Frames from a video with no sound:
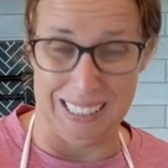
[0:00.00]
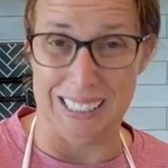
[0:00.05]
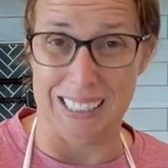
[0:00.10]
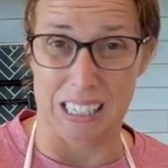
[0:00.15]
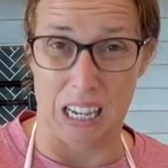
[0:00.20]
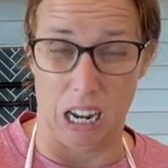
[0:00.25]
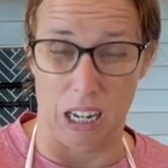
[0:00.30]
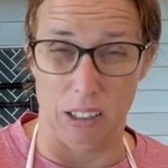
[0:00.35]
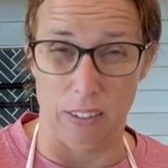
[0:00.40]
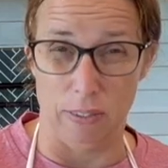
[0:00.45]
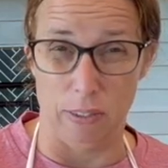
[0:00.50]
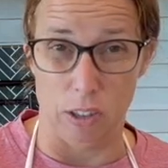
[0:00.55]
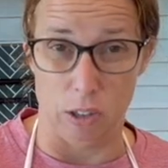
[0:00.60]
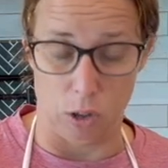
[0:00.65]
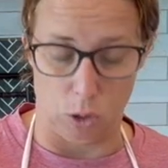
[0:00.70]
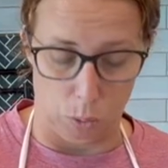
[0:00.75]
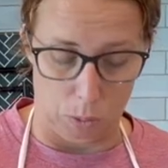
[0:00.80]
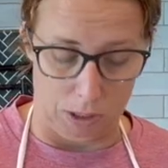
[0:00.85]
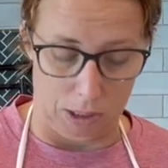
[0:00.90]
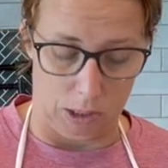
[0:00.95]
is kind of the
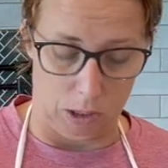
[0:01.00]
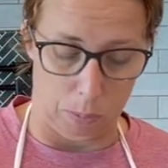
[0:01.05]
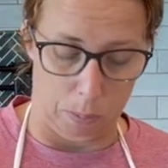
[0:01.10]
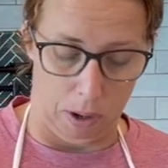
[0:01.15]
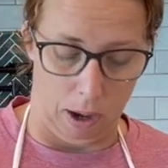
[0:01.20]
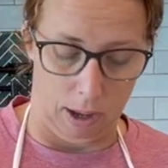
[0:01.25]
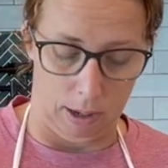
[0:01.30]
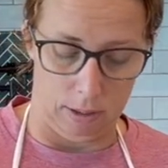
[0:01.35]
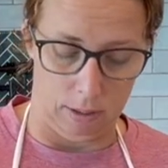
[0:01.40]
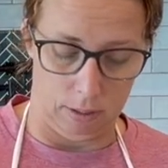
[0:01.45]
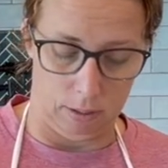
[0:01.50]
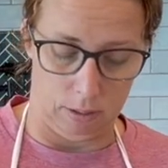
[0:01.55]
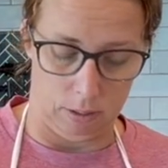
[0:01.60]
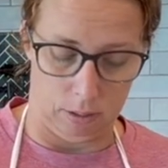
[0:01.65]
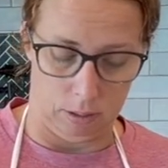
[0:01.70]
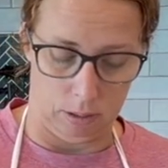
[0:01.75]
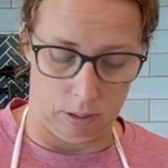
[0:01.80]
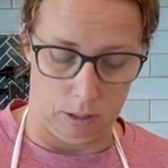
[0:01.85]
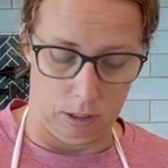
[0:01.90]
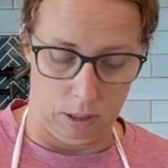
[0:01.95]
sweet spot.
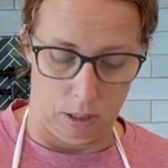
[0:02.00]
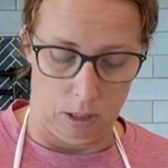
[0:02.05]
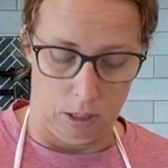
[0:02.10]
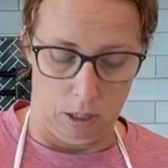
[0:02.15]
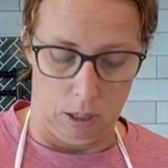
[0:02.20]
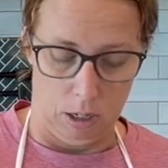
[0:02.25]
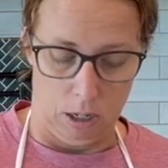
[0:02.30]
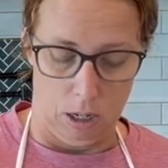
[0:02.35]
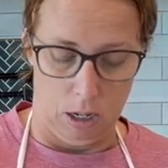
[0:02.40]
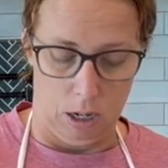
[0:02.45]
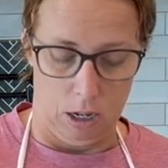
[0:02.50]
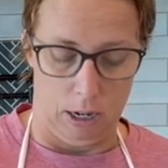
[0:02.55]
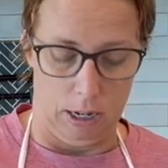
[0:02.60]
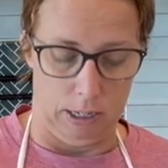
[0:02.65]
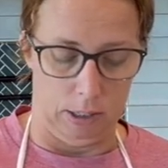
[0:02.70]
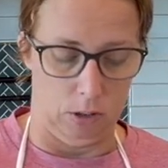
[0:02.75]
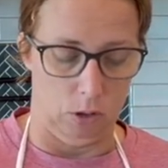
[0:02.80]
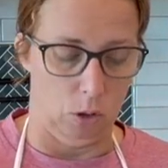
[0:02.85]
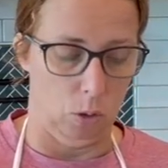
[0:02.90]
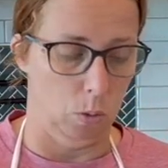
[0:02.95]
All
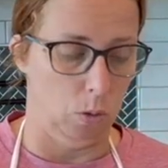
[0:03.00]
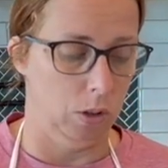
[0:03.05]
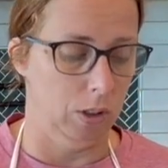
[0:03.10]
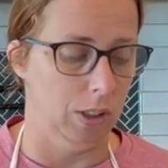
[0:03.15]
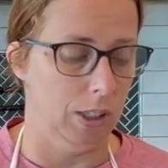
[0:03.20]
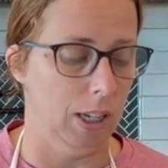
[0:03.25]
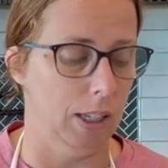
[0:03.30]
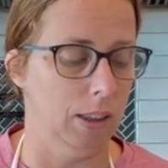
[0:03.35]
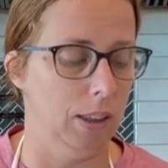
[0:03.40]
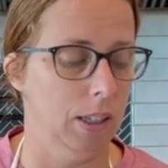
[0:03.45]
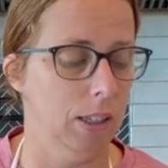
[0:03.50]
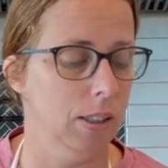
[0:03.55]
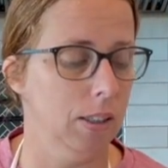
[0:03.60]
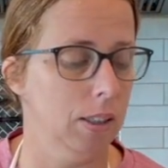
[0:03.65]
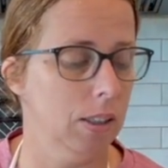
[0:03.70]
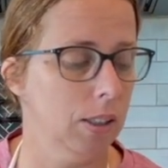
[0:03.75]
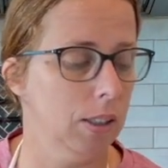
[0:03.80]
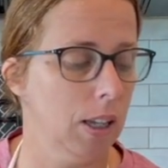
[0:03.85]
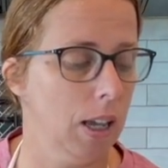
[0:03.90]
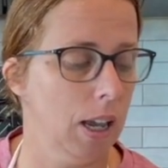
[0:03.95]
right, so we'll set this
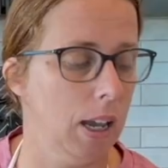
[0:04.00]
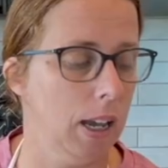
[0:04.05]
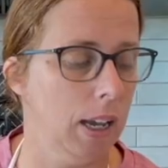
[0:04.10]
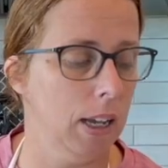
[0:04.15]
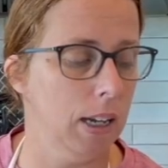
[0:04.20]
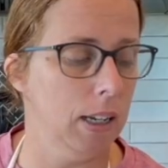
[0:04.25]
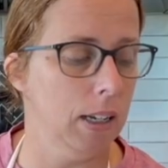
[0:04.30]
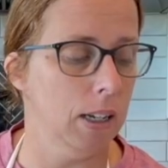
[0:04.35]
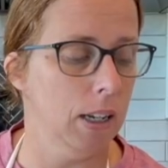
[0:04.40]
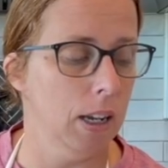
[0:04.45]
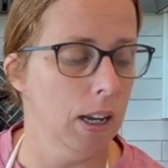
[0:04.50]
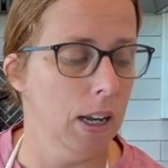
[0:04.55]
aside